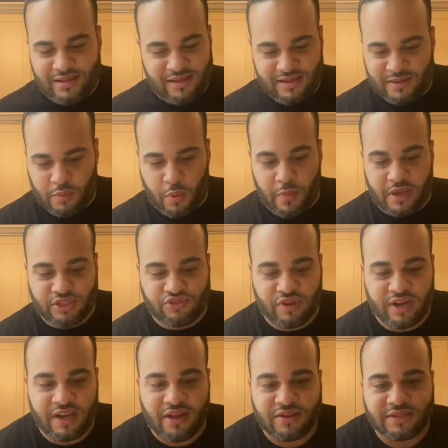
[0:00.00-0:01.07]
I'm a mess
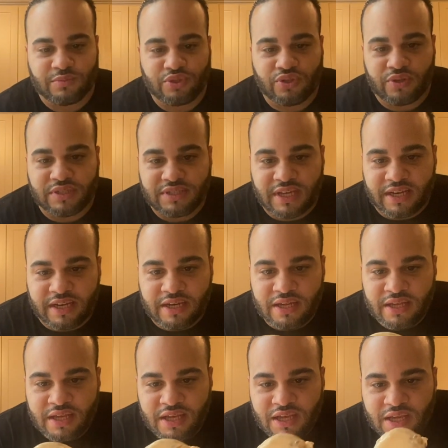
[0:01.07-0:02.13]
right now because I'm so excited.
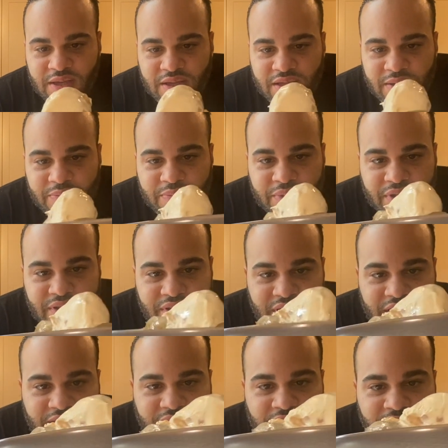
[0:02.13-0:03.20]
But
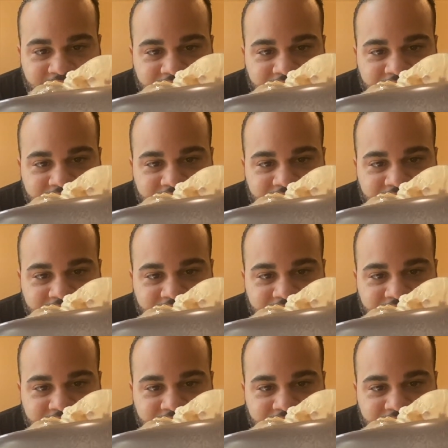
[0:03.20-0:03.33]
look at that.